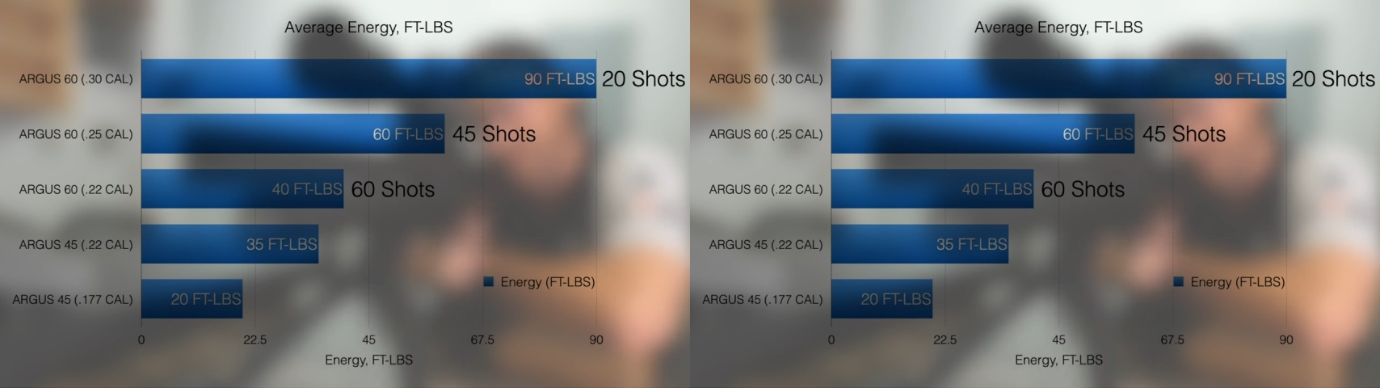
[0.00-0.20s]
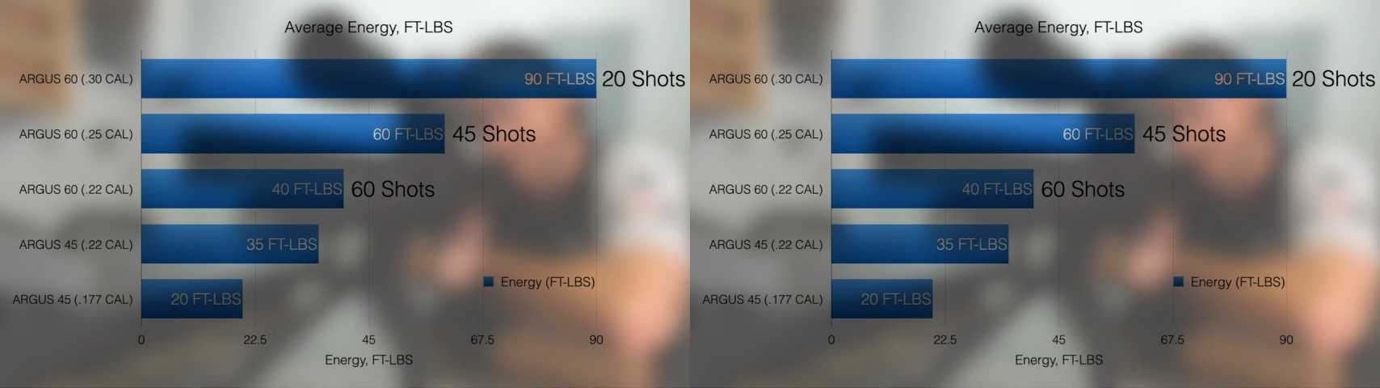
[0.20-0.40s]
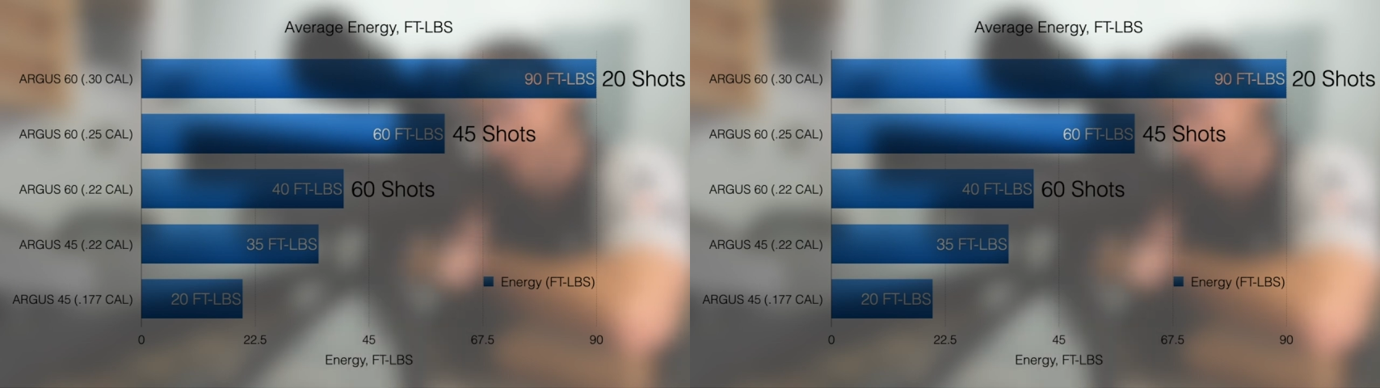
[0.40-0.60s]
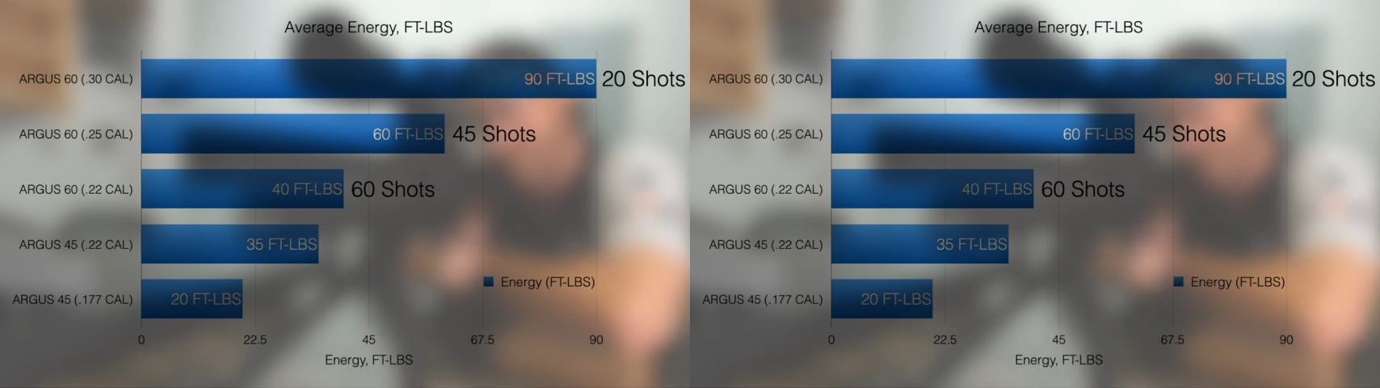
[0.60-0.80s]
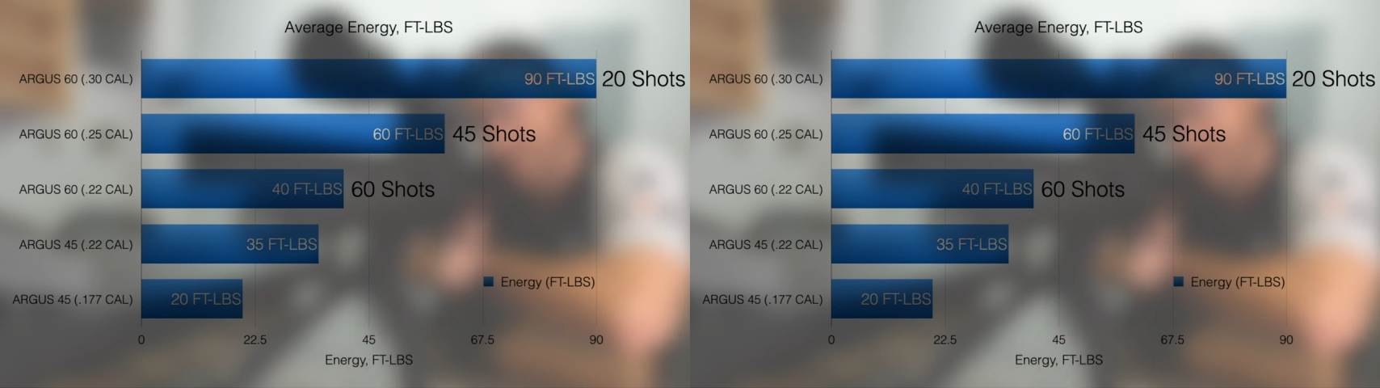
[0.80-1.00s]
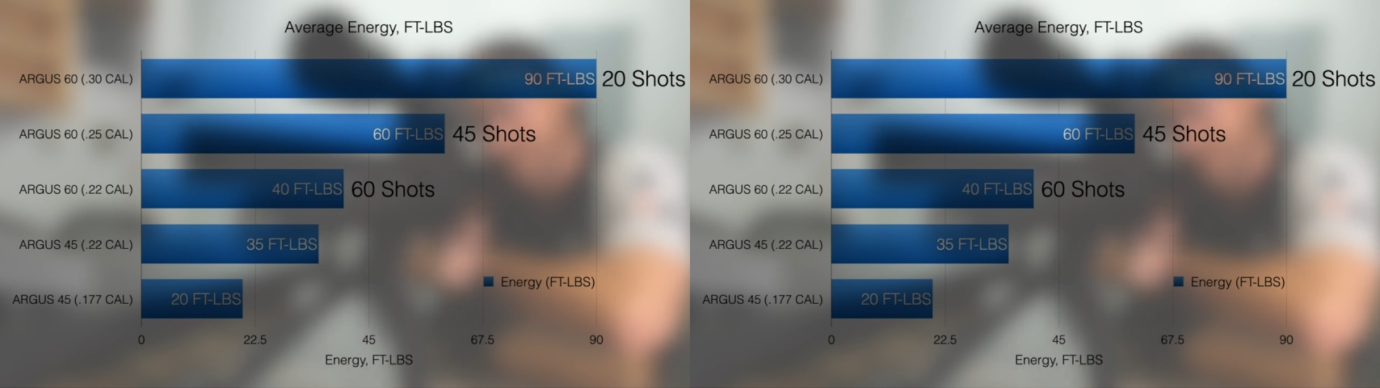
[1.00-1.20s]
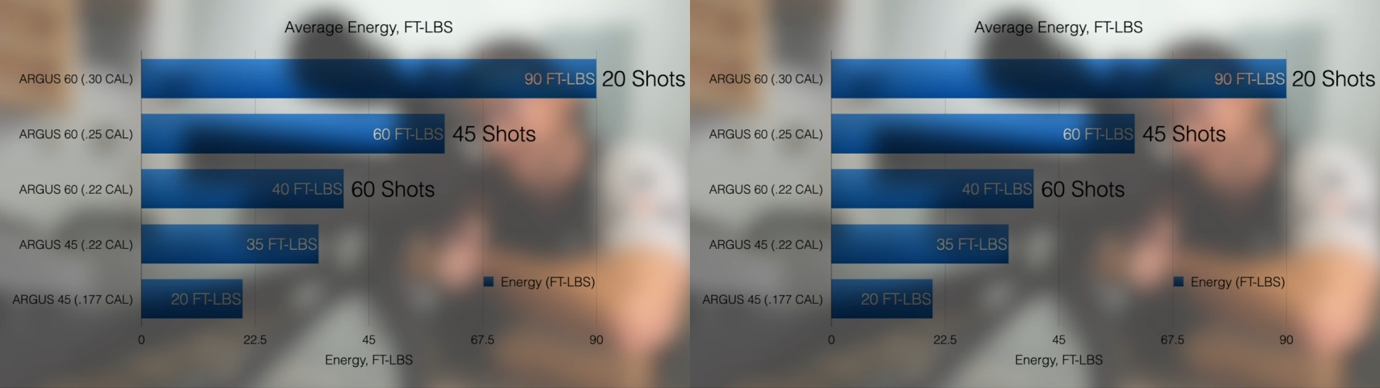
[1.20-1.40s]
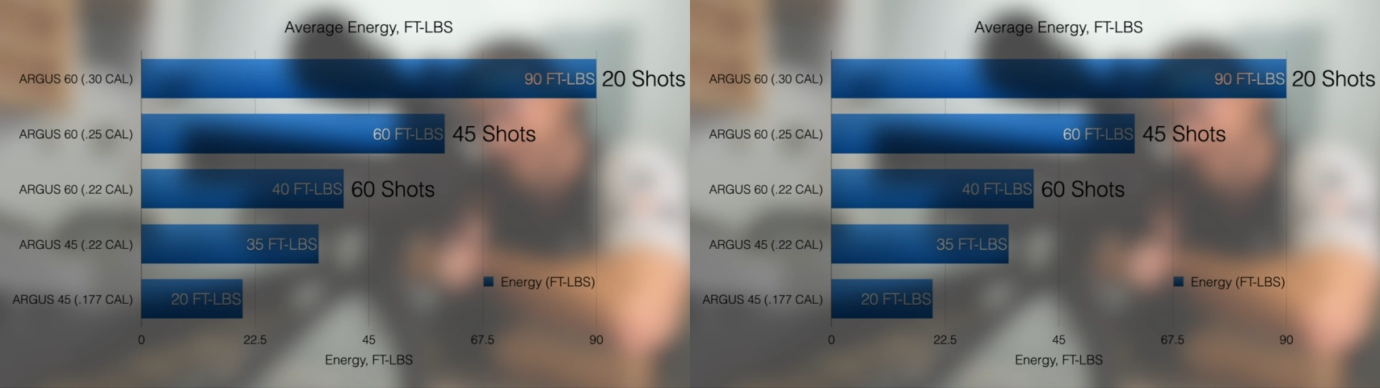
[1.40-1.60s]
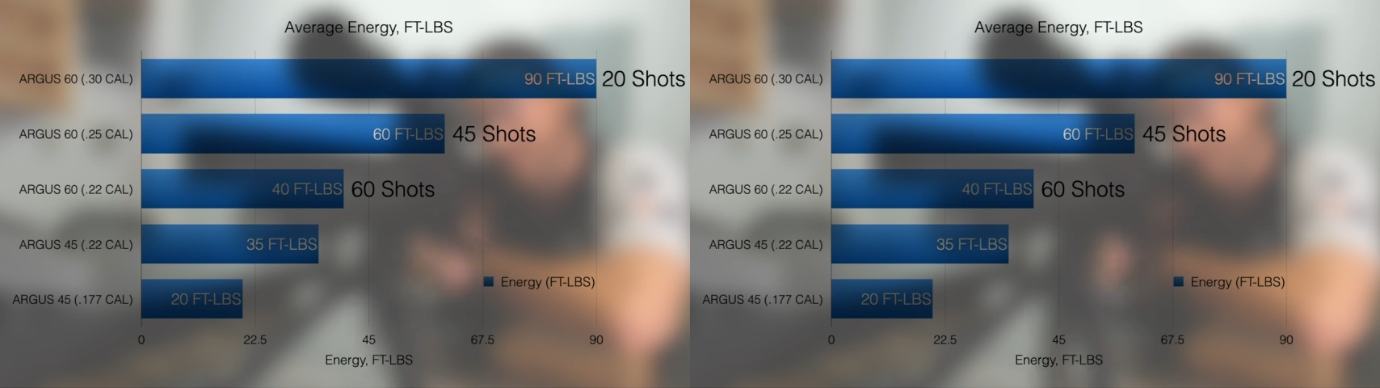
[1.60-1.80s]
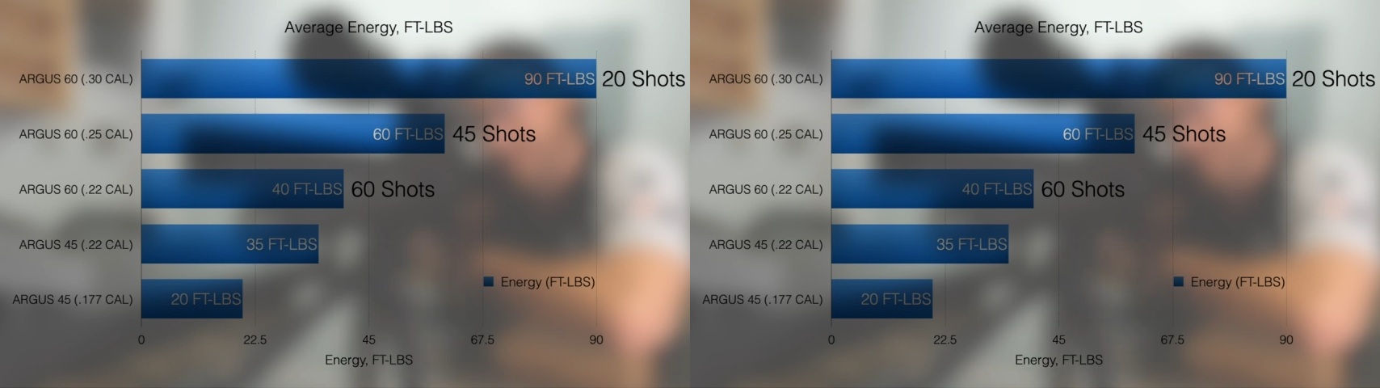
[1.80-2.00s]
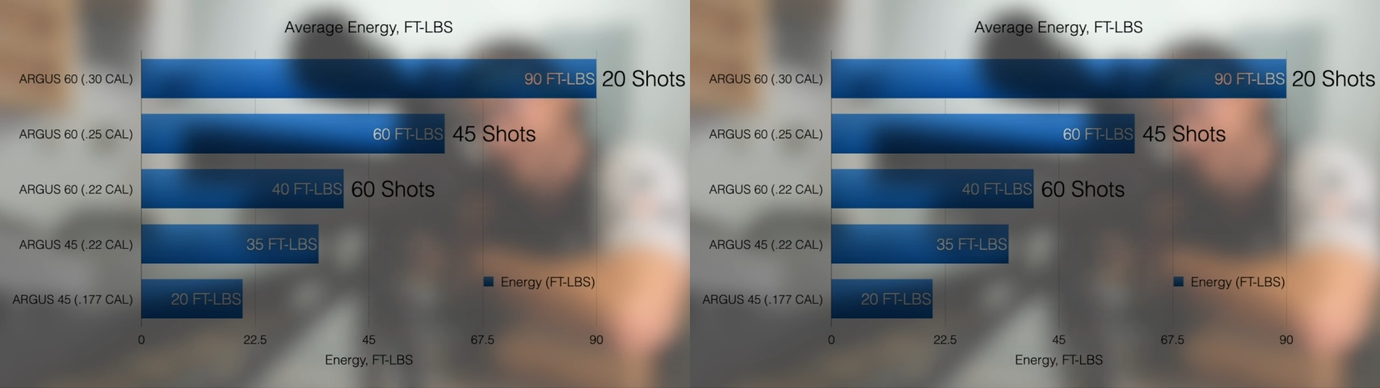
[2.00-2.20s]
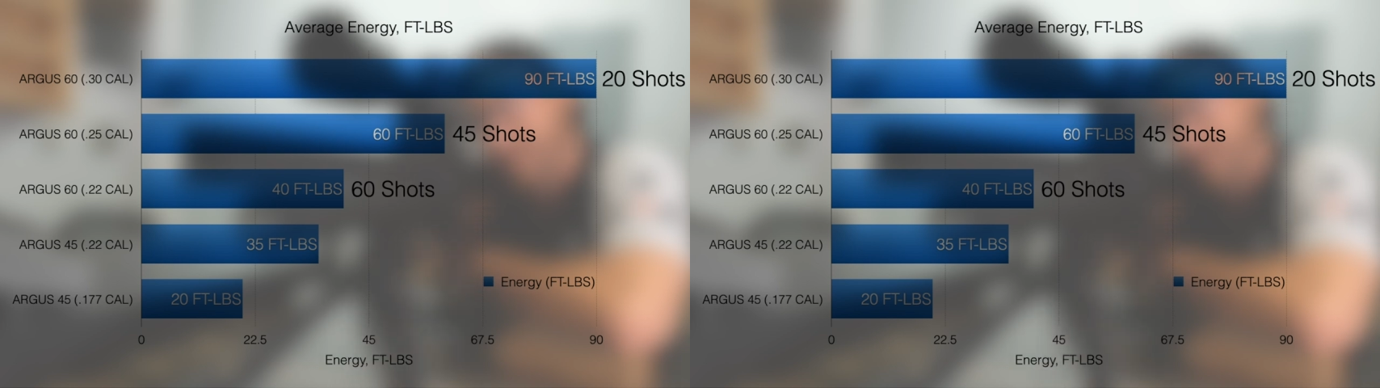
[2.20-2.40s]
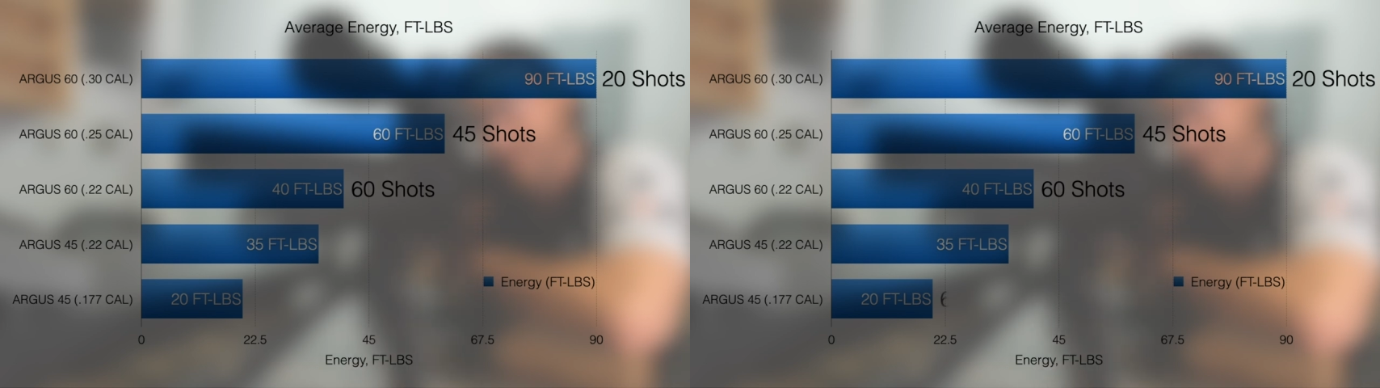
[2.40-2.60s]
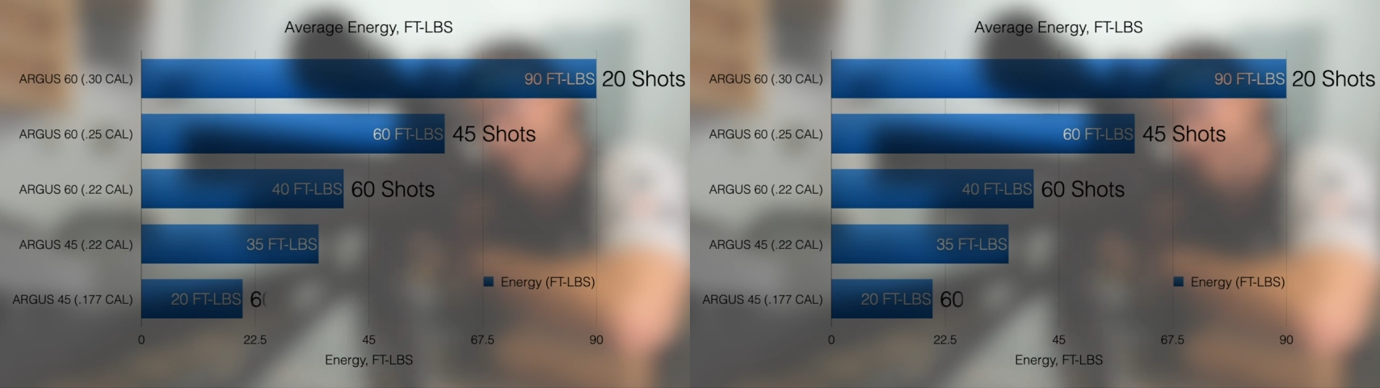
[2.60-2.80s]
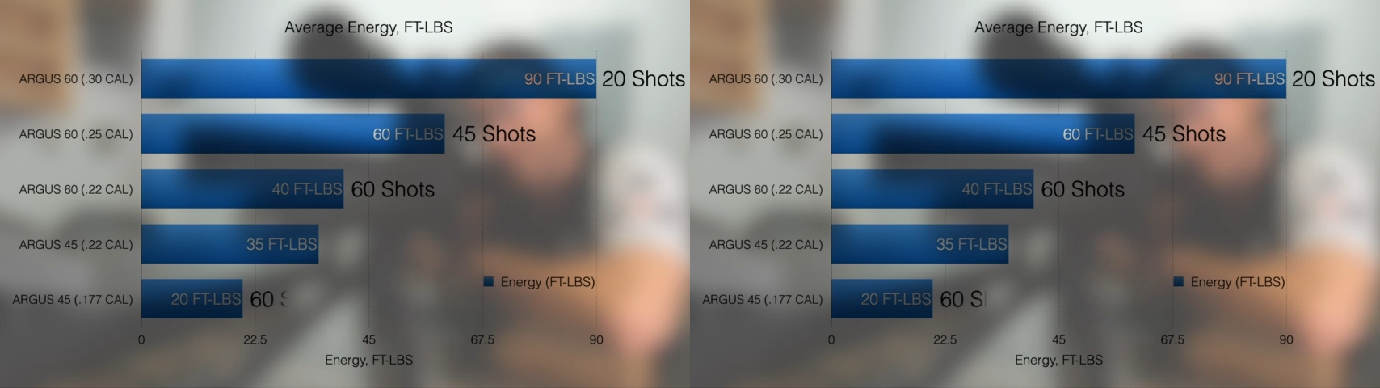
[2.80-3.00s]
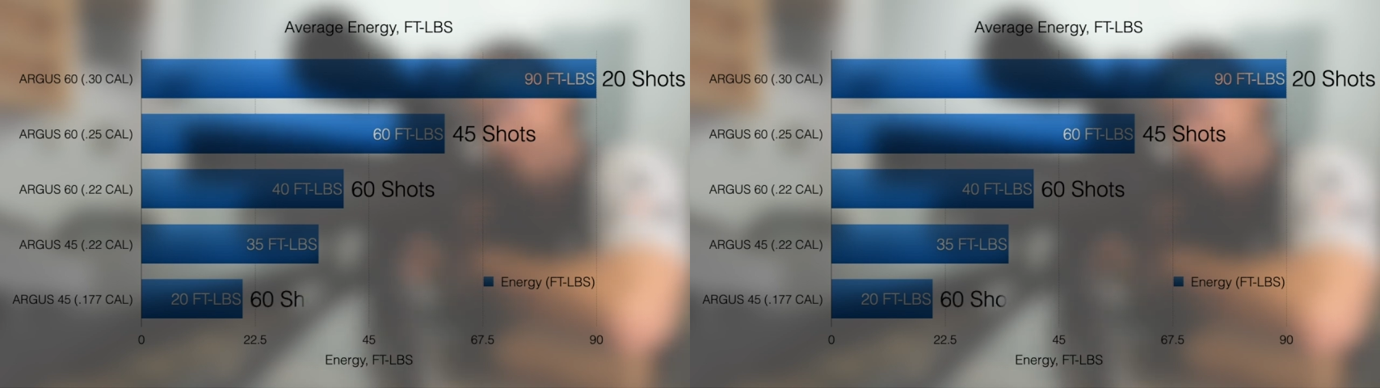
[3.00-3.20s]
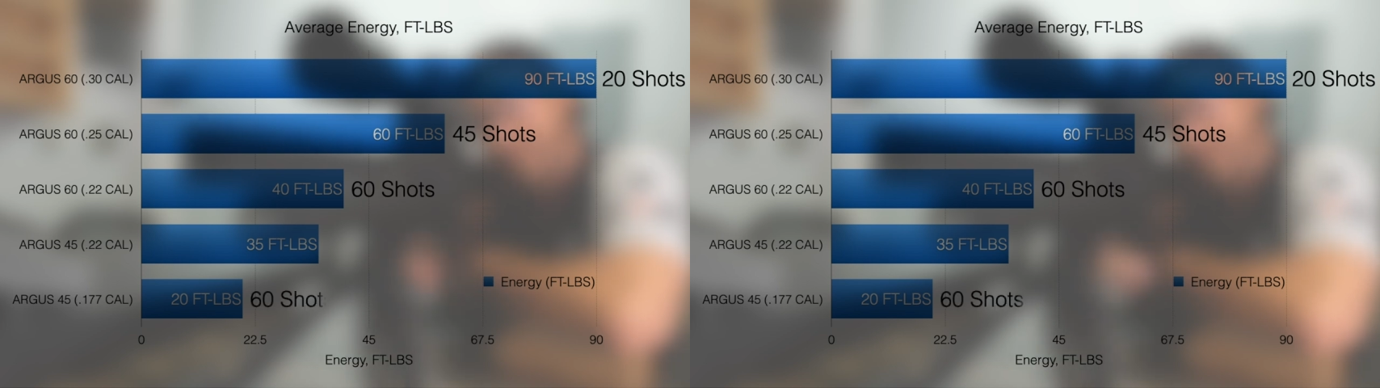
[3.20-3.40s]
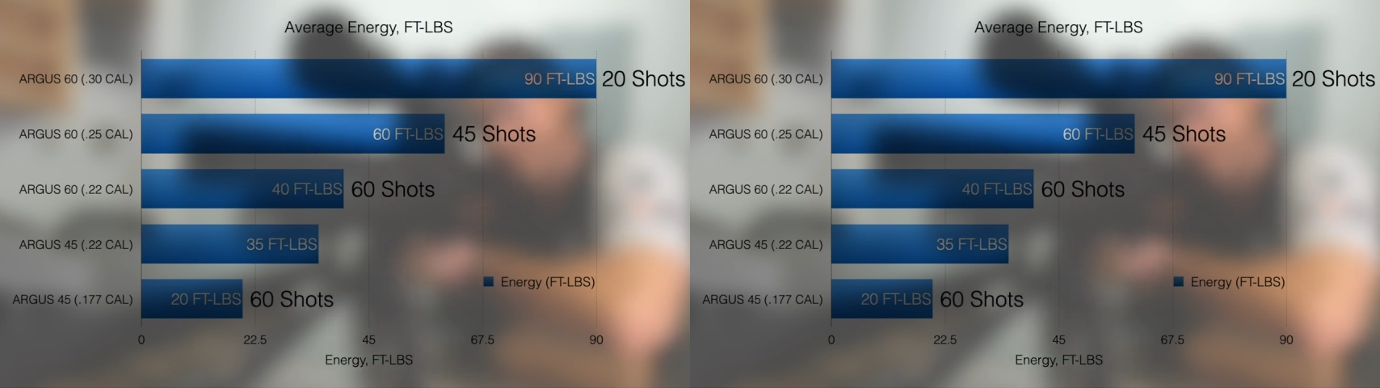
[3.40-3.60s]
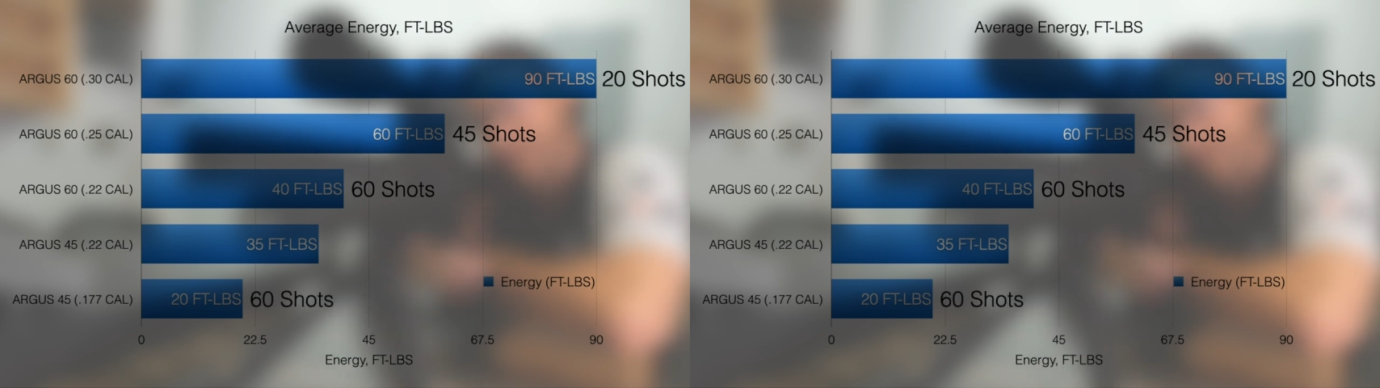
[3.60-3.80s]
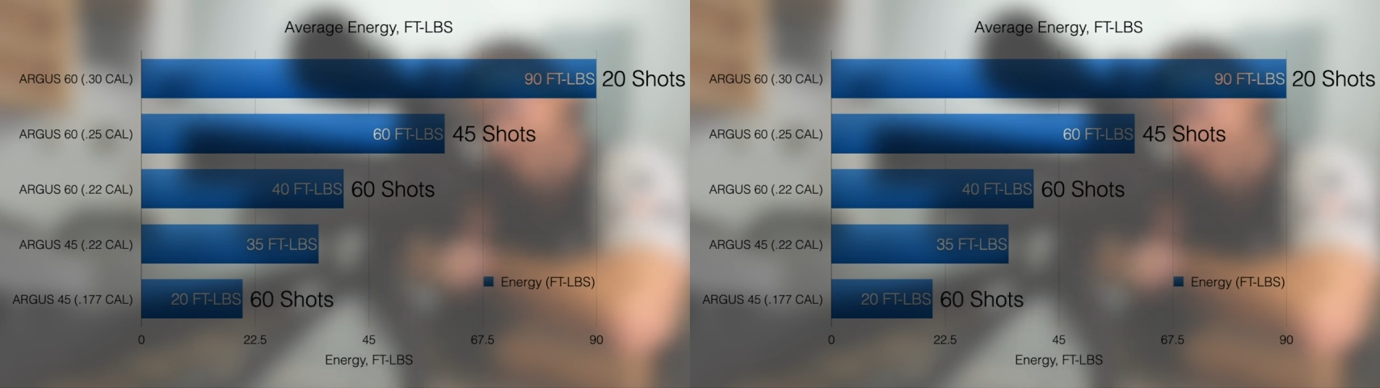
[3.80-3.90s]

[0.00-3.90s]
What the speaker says: Nobody's mouth can be seen.